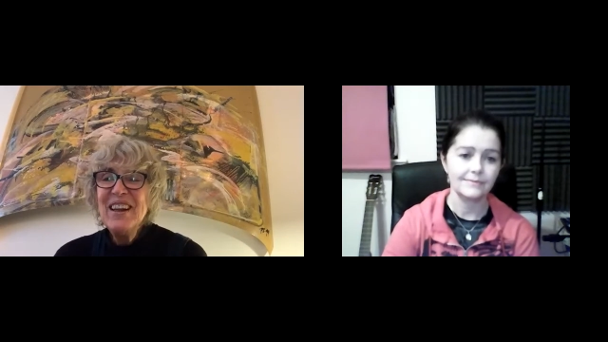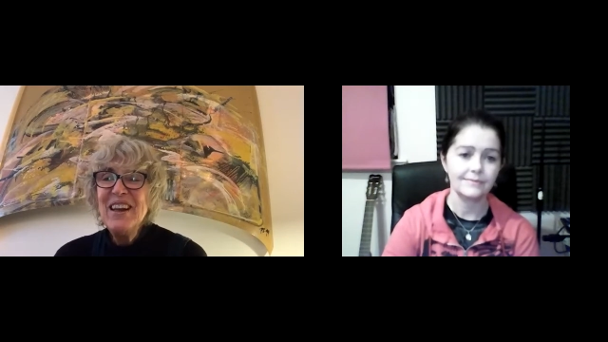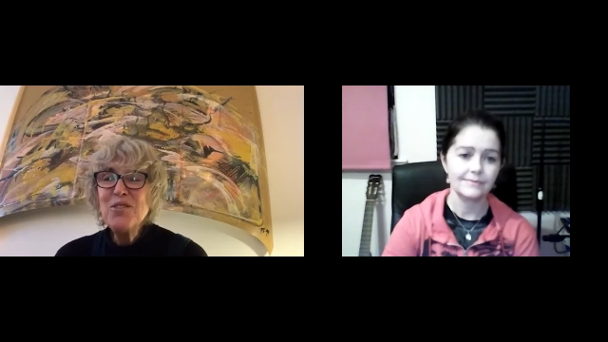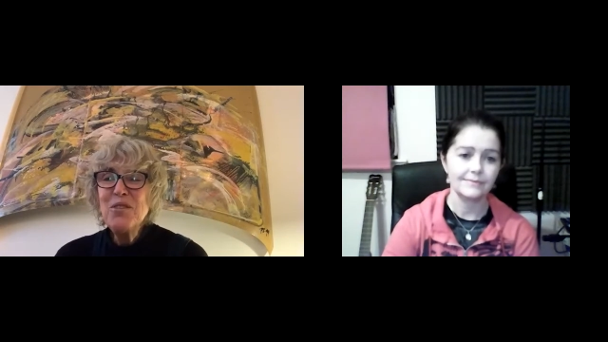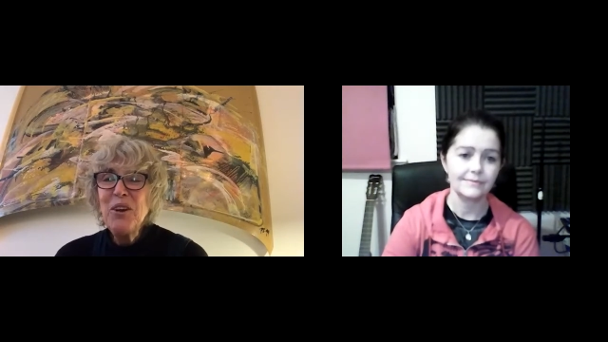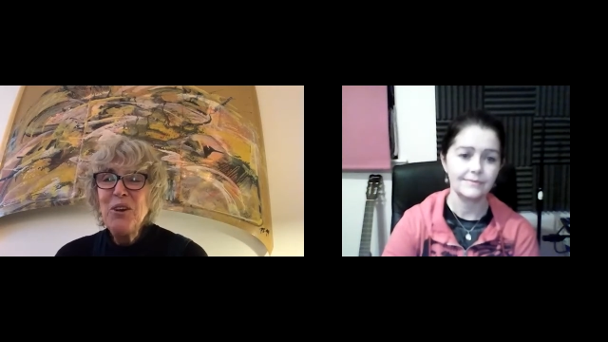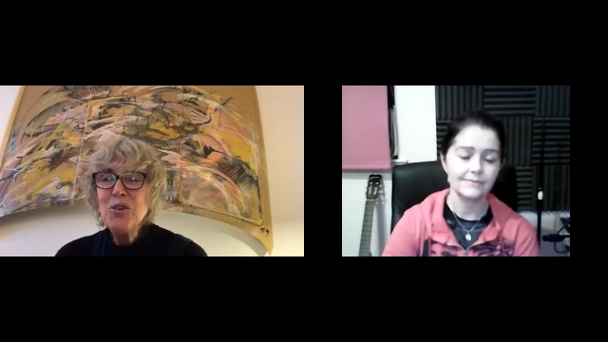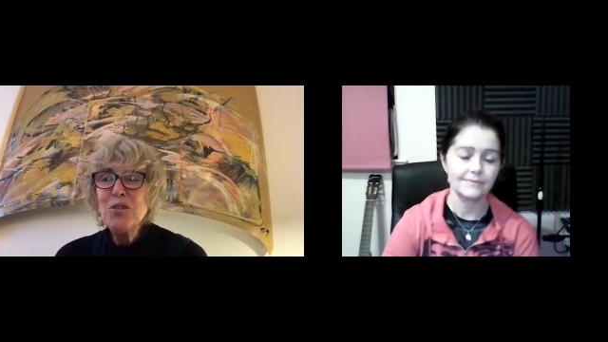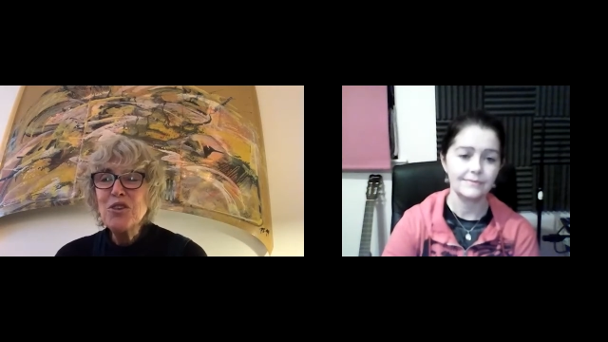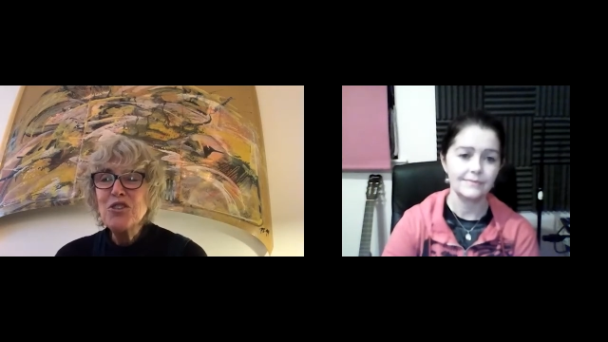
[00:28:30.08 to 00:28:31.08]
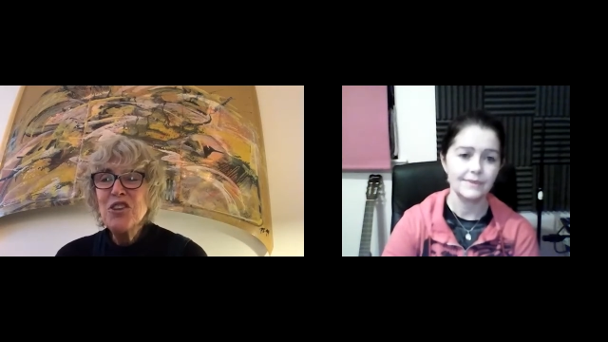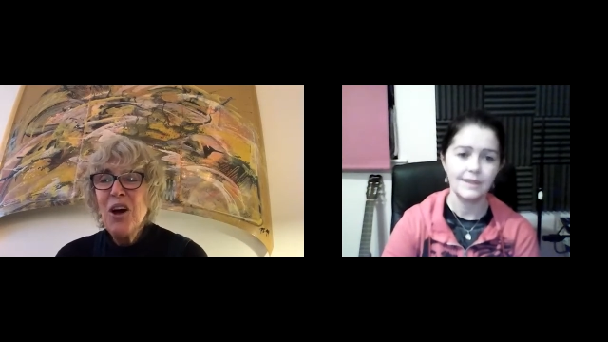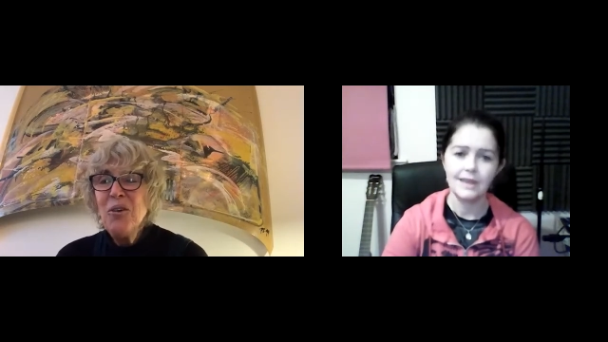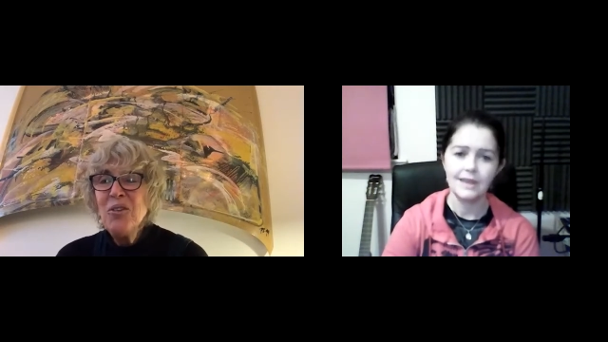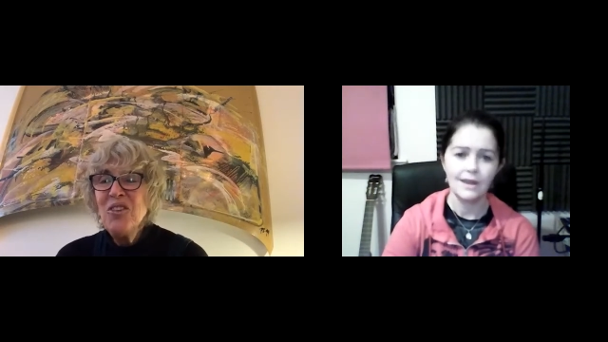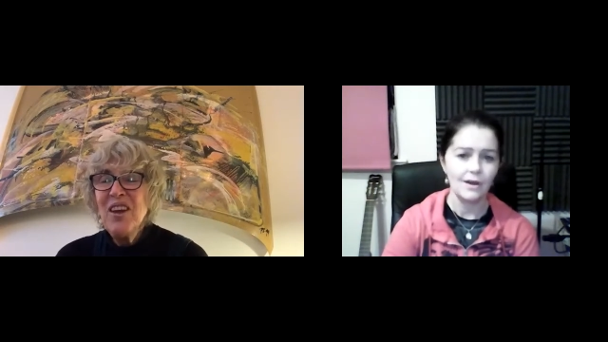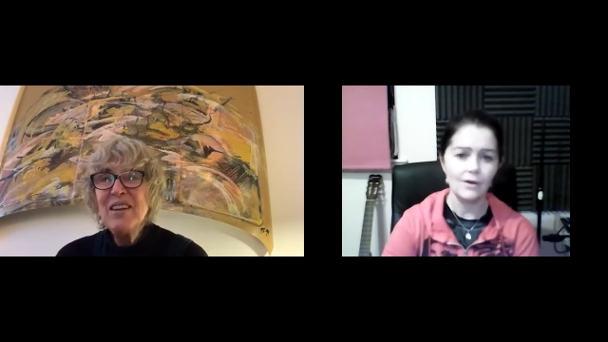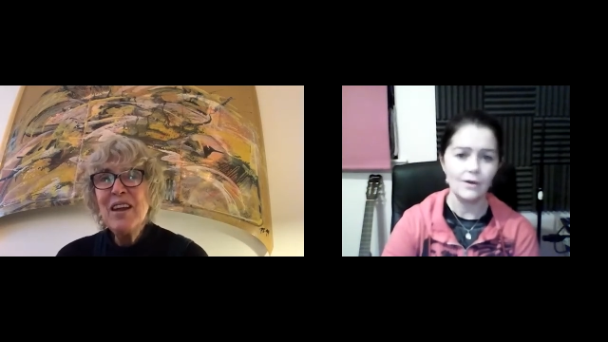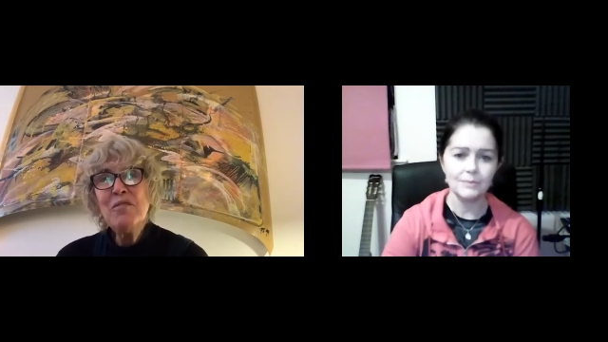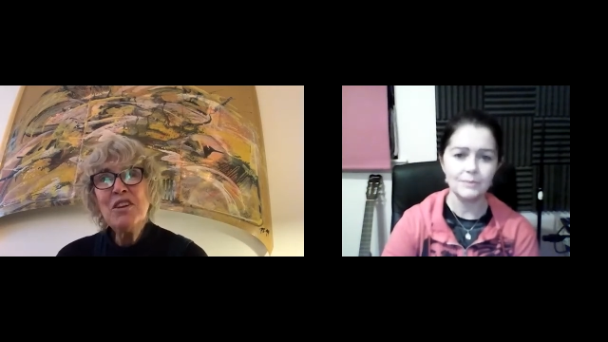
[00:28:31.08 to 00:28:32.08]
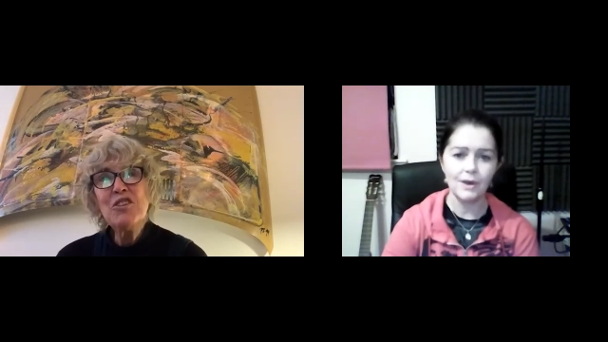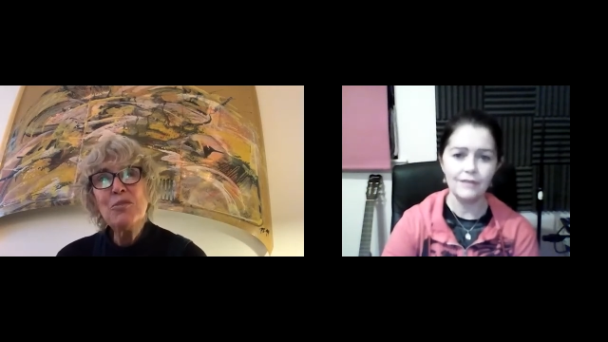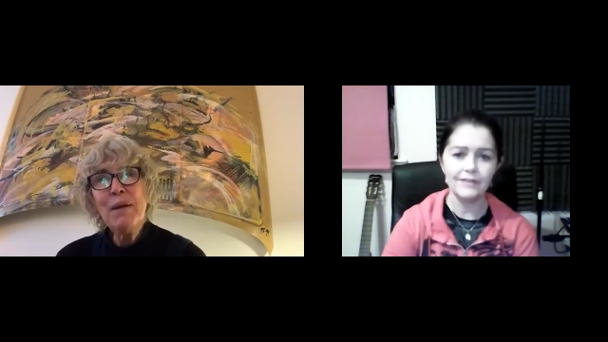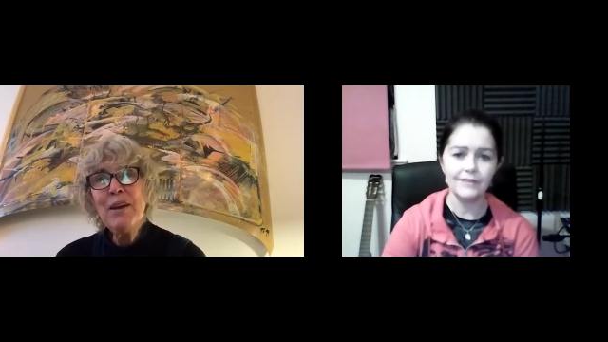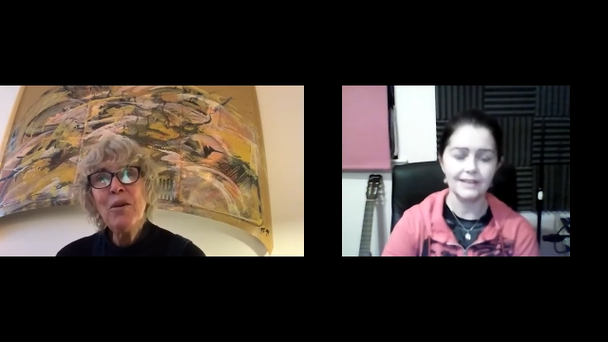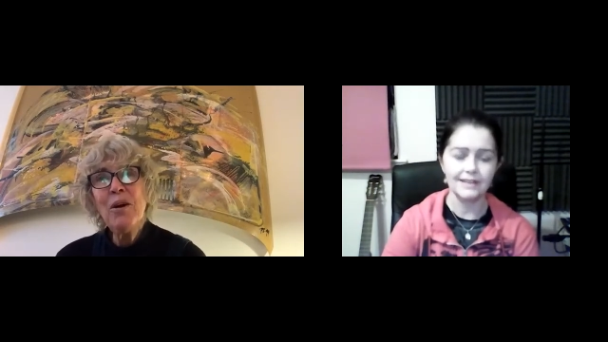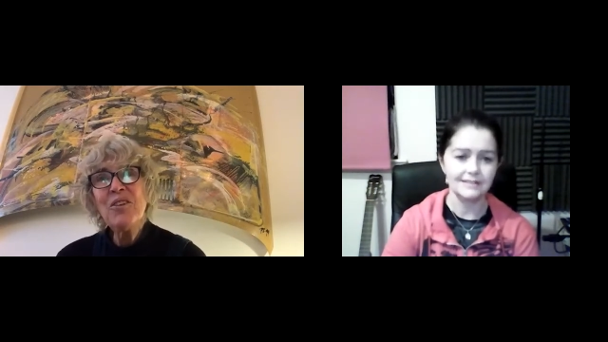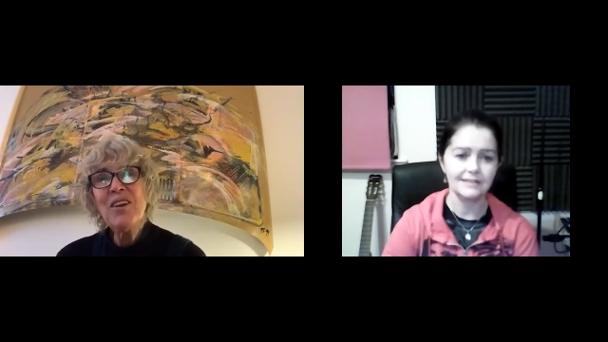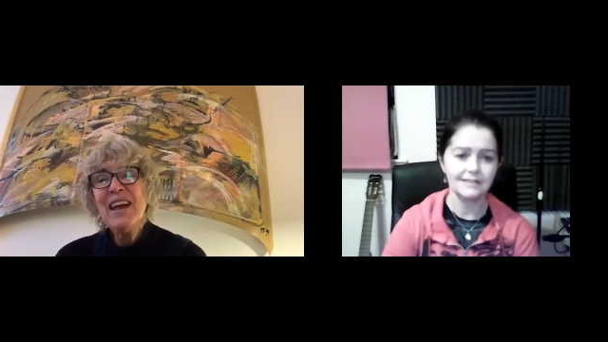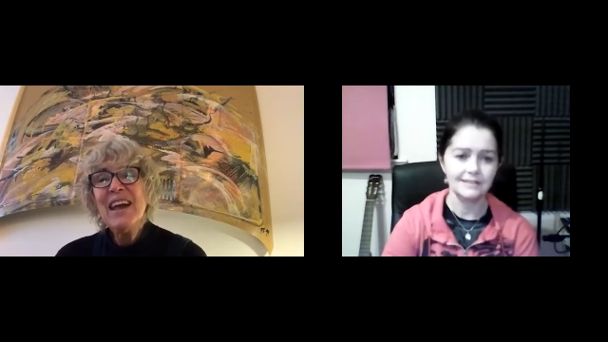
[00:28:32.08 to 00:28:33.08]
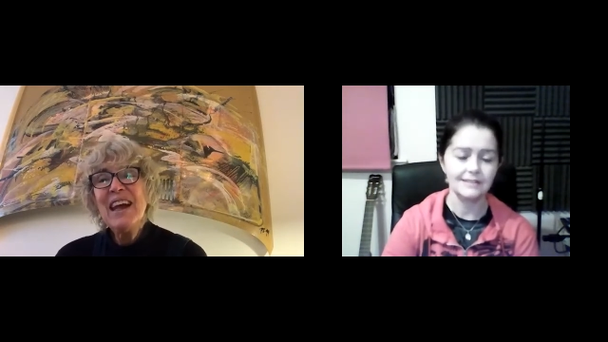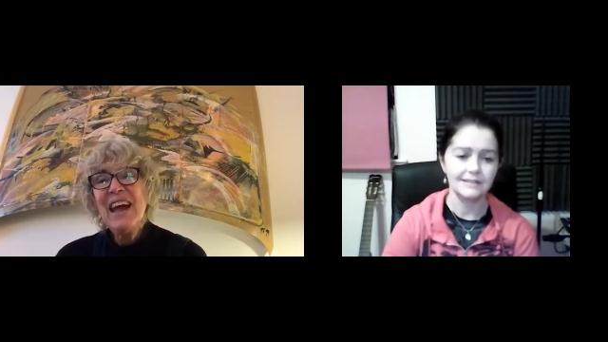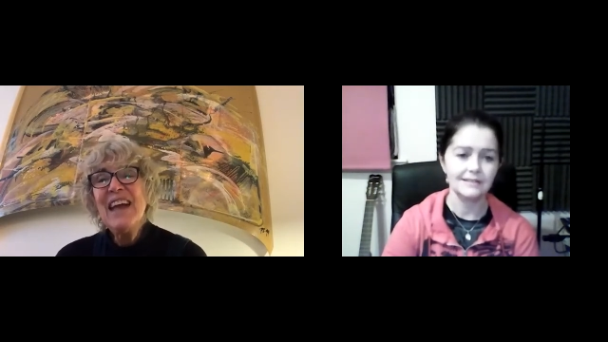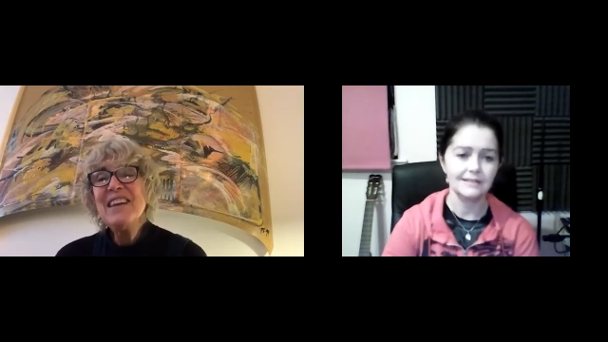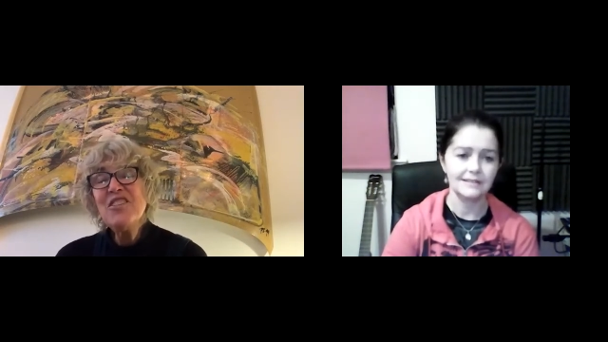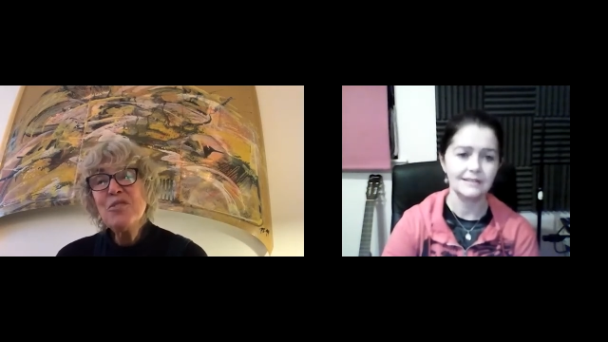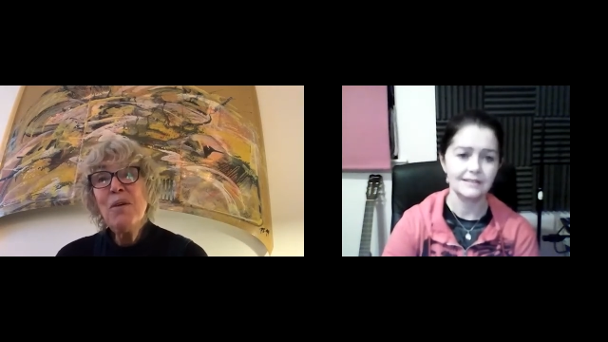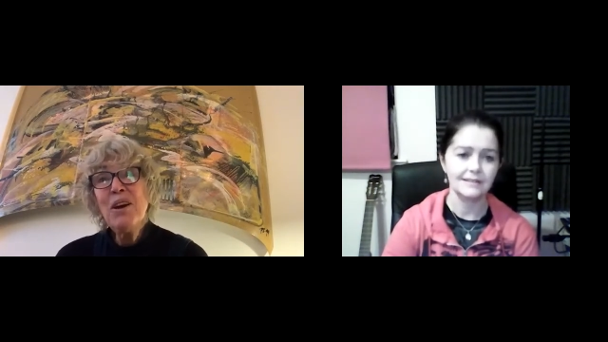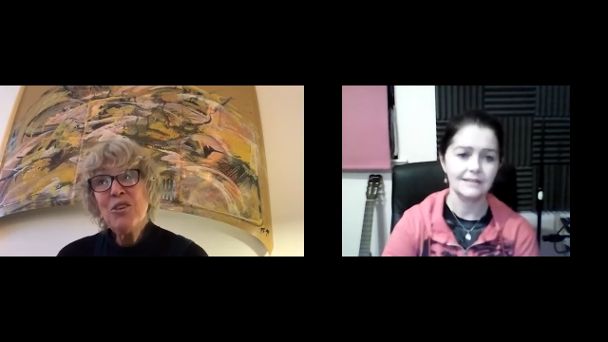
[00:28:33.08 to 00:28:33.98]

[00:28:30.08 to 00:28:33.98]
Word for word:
Speaker 1: is very good for sound and then That's with this perfect. And that's my